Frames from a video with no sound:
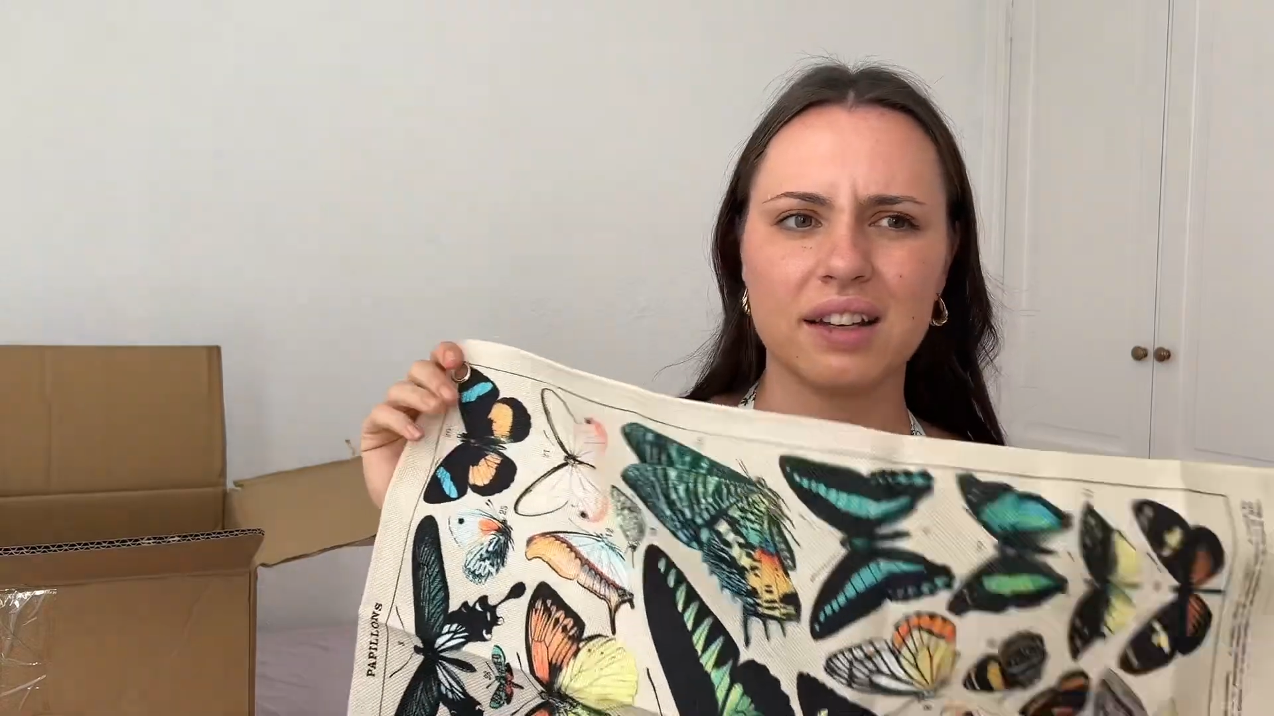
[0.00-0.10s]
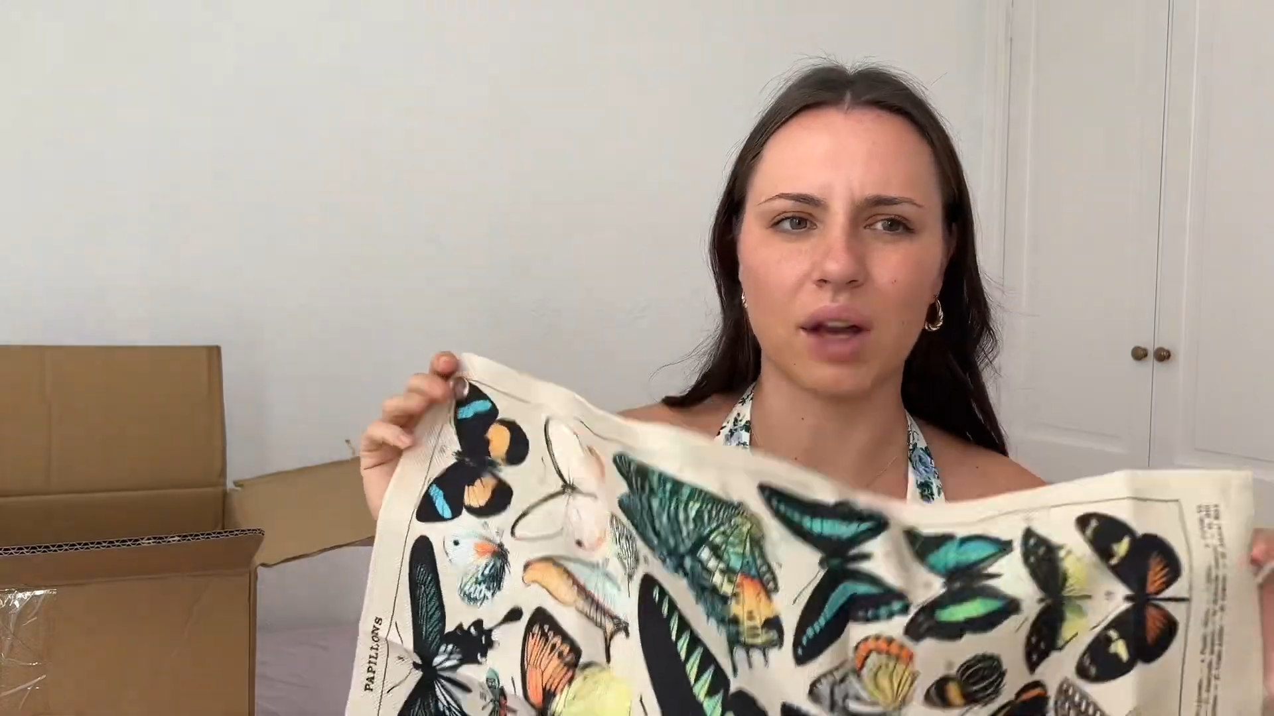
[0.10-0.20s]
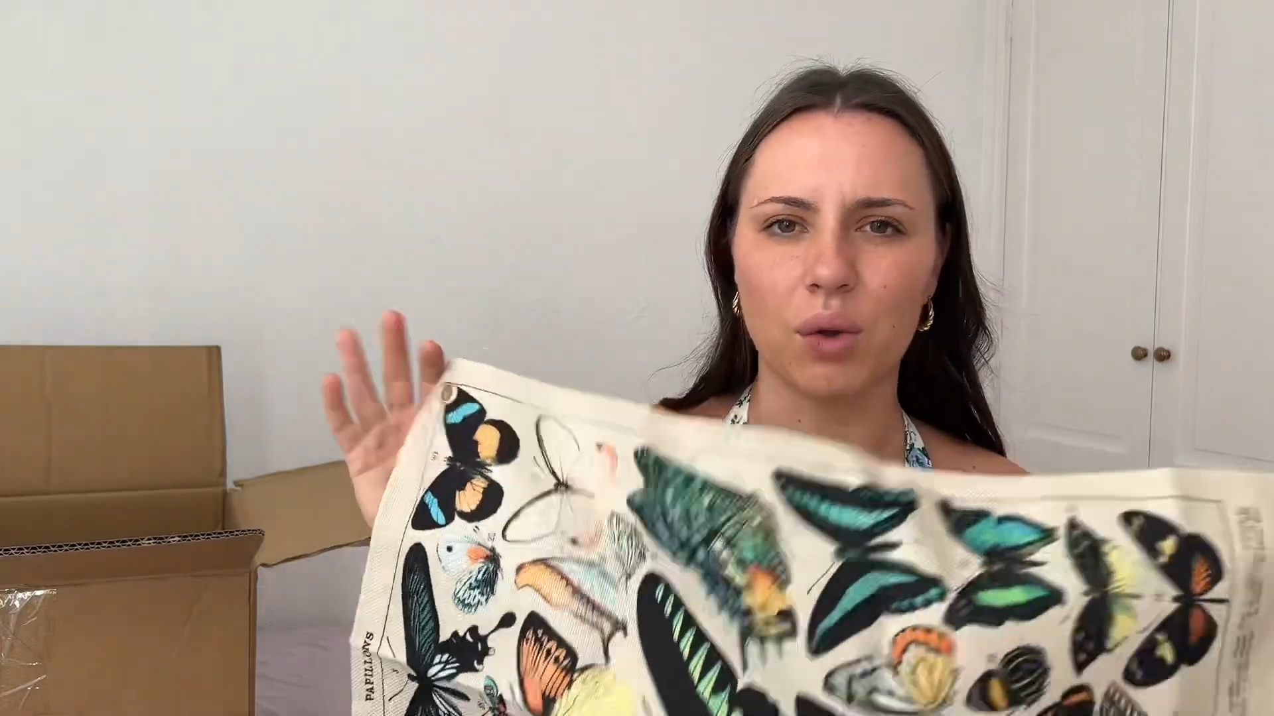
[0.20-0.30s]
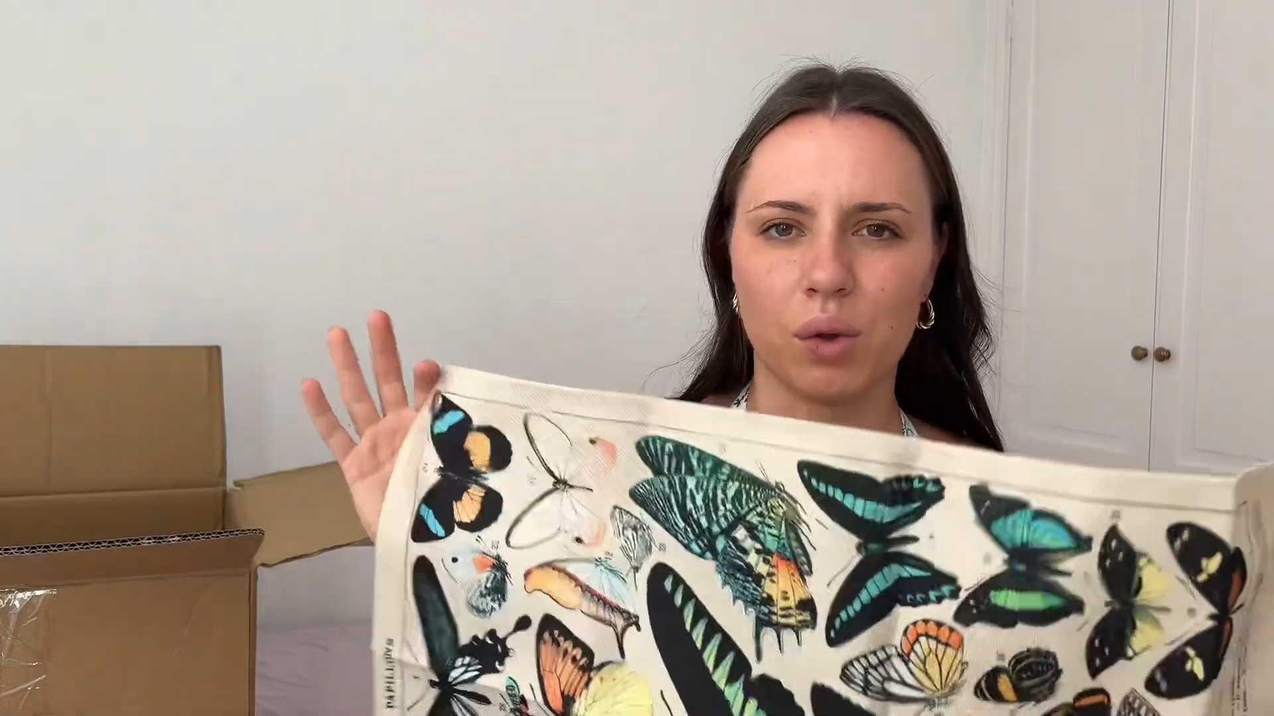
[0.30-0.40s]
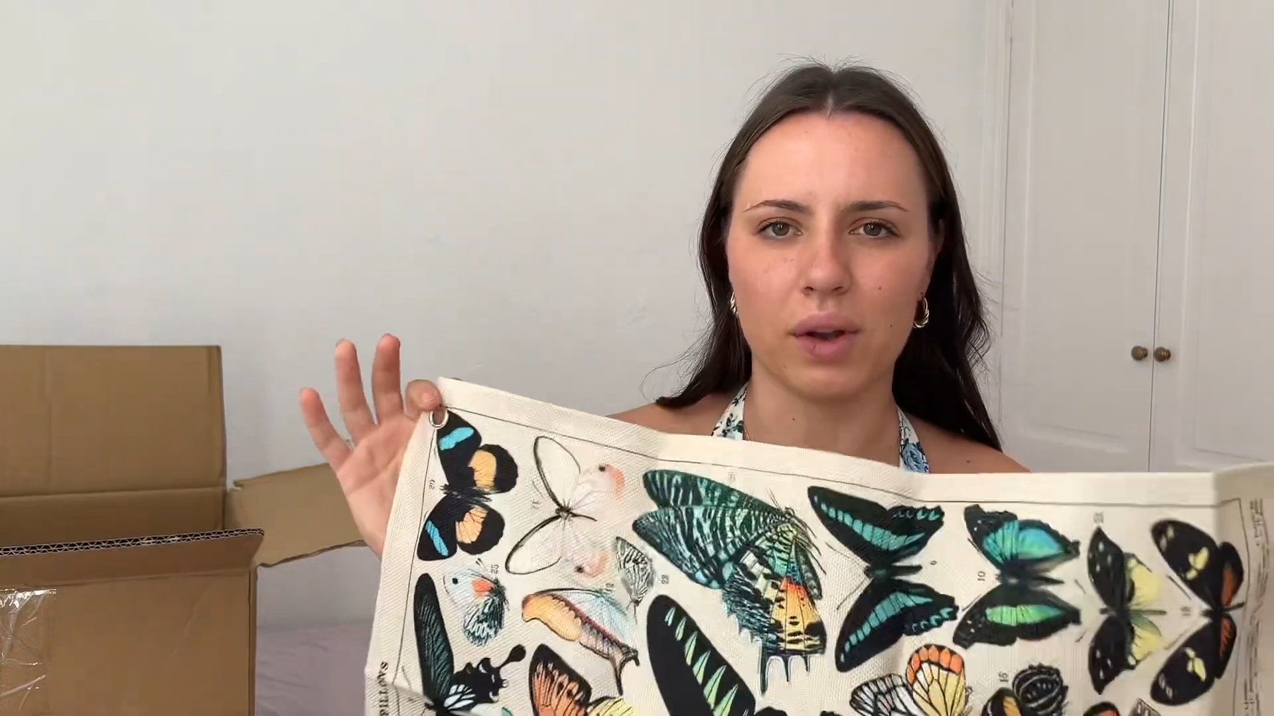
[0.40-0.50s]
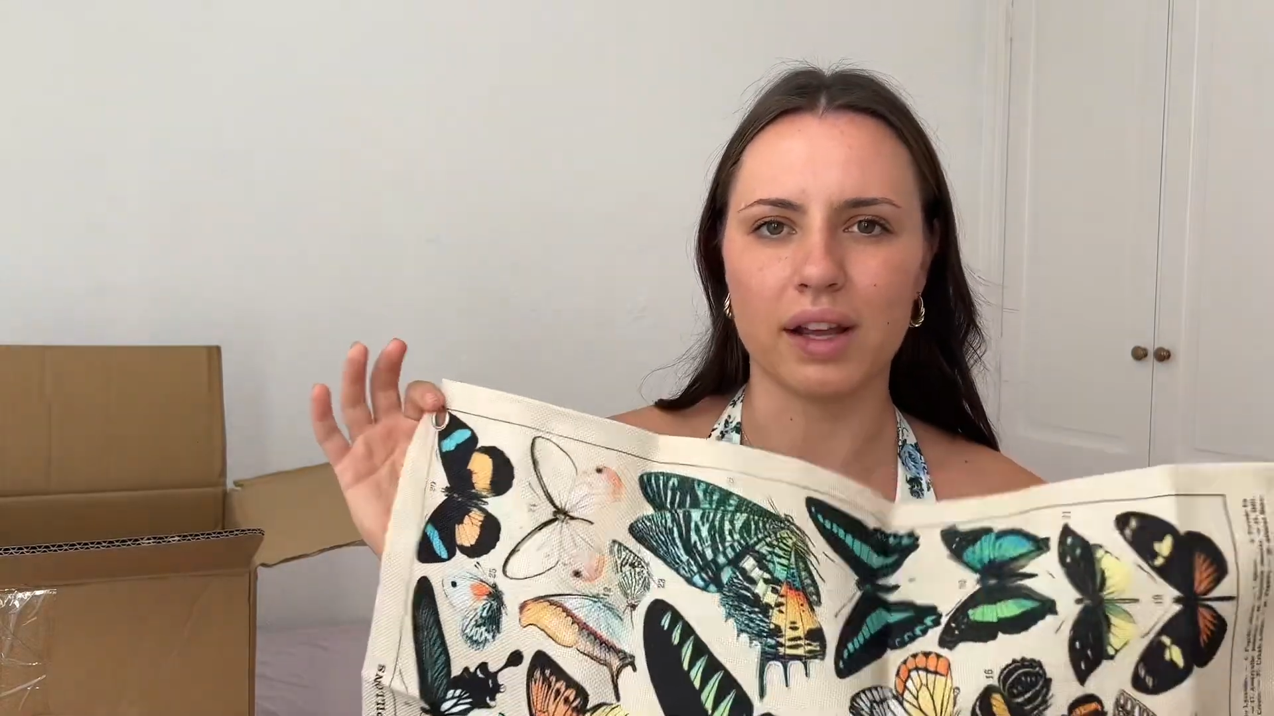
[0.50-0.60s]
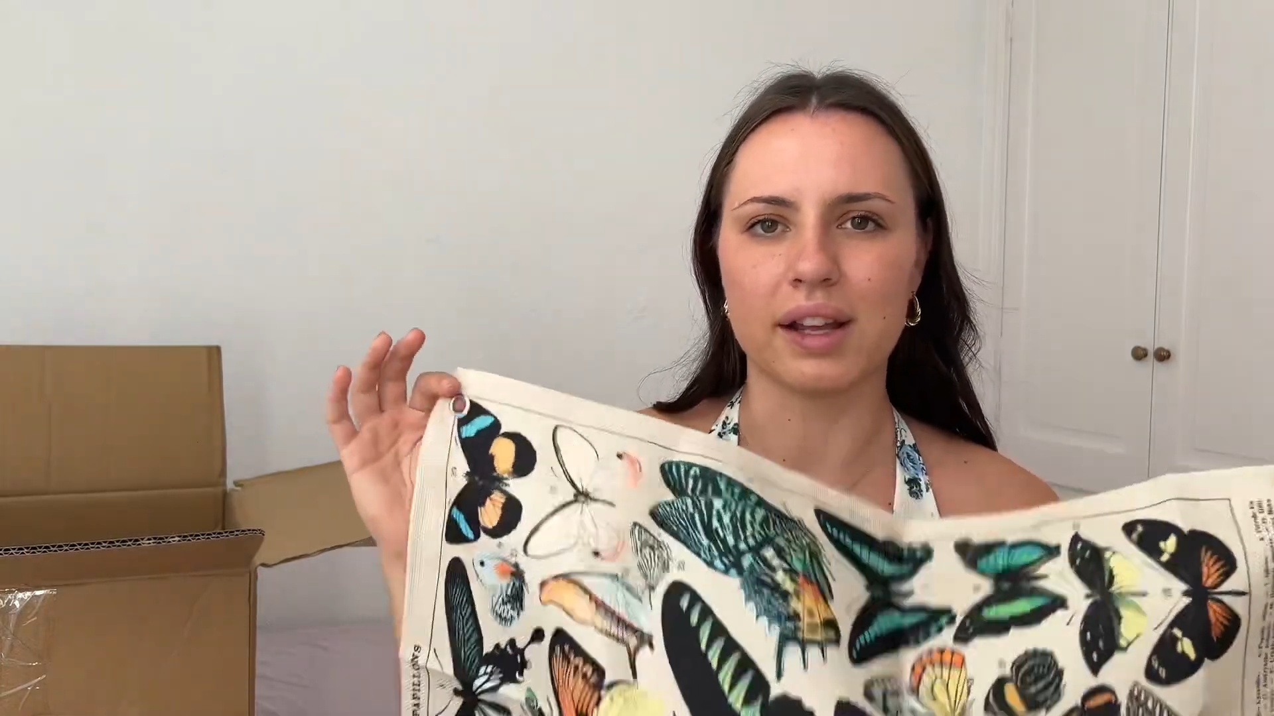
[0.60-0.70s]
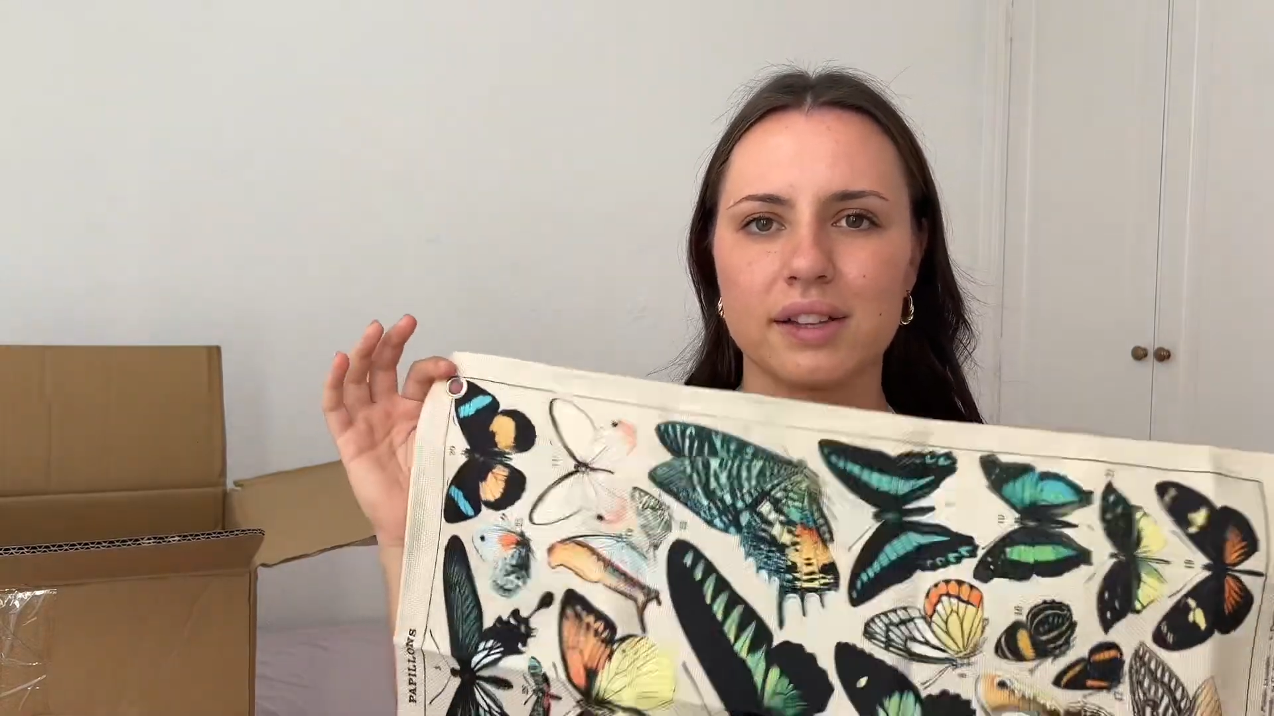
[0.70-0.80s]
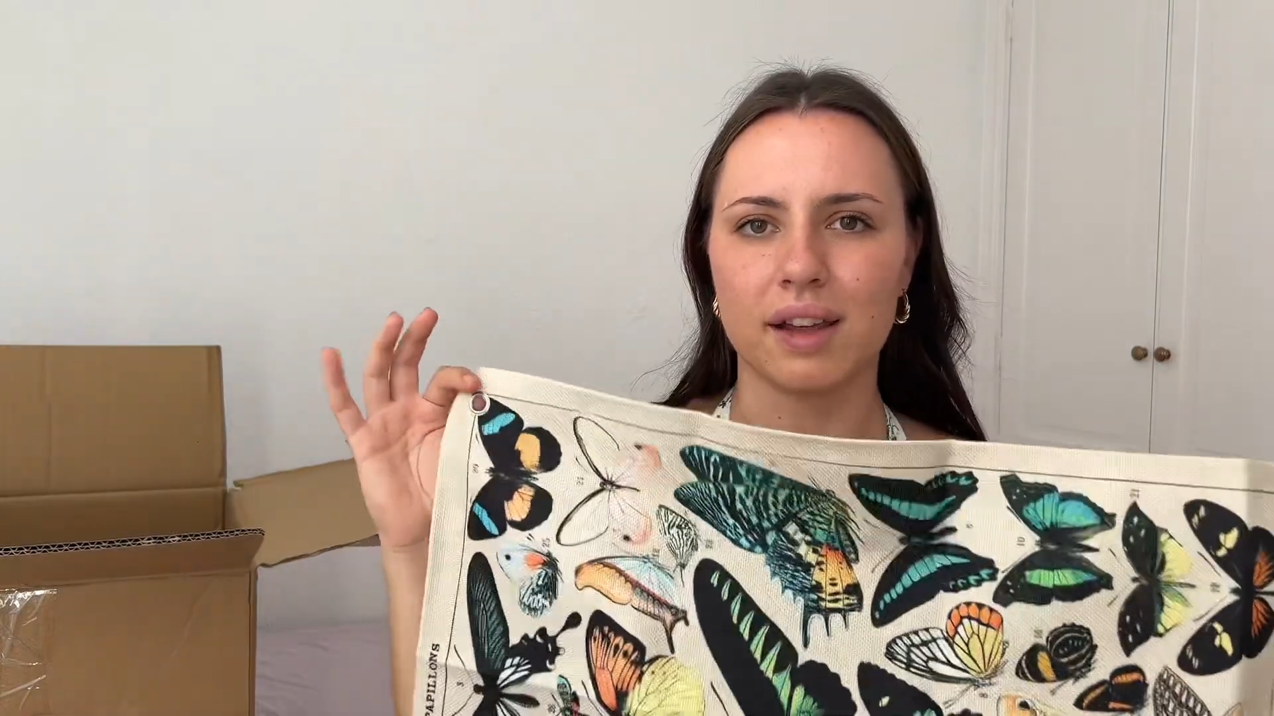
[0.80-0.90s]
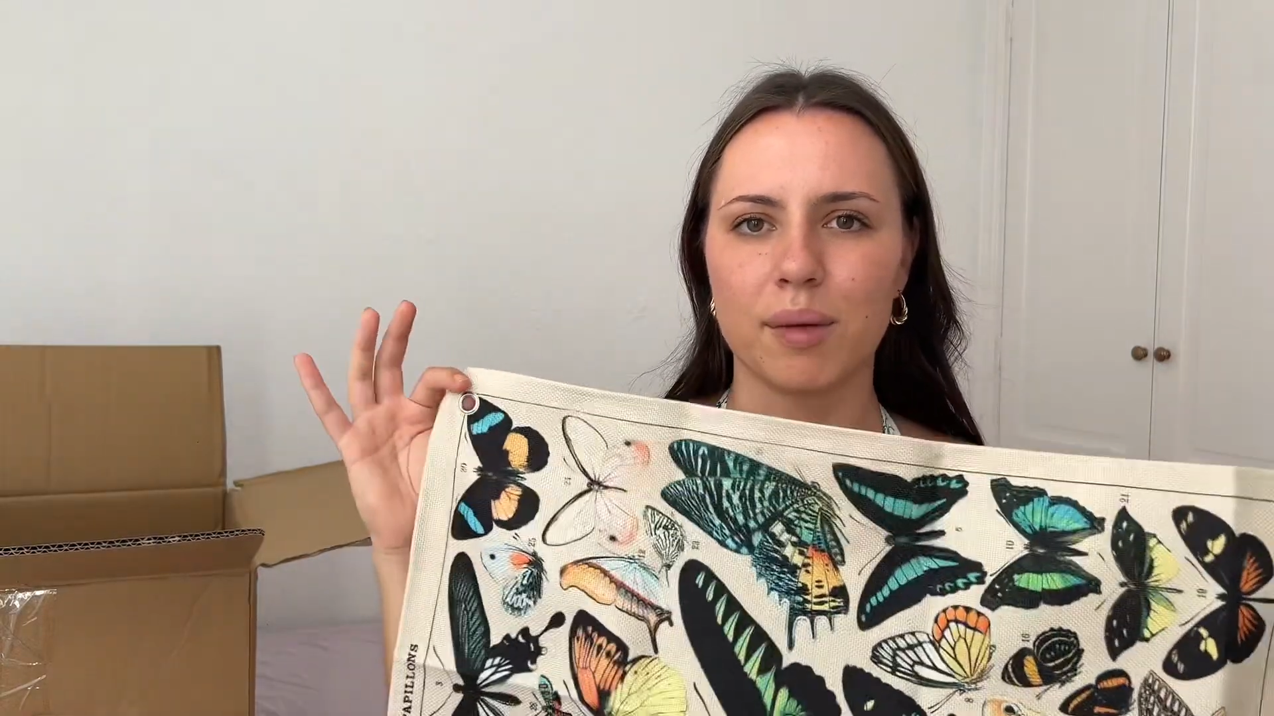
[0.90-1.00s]
towel quality,
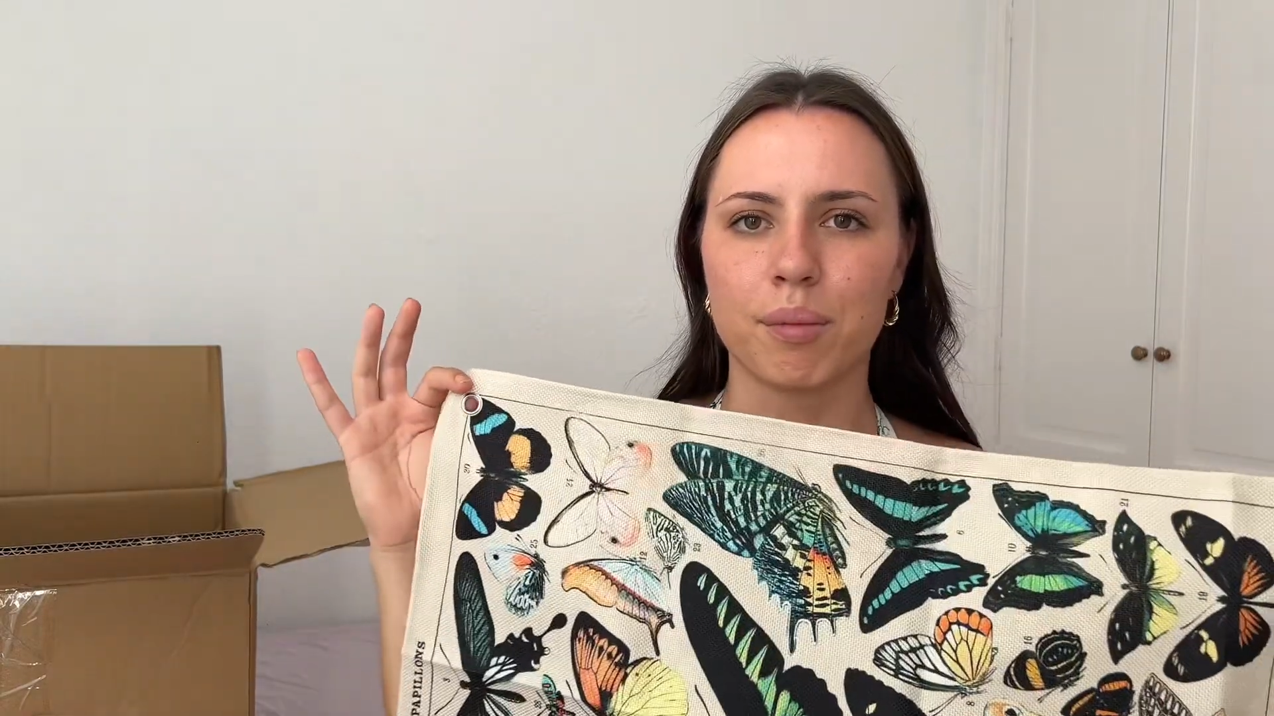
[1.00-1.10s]
it's like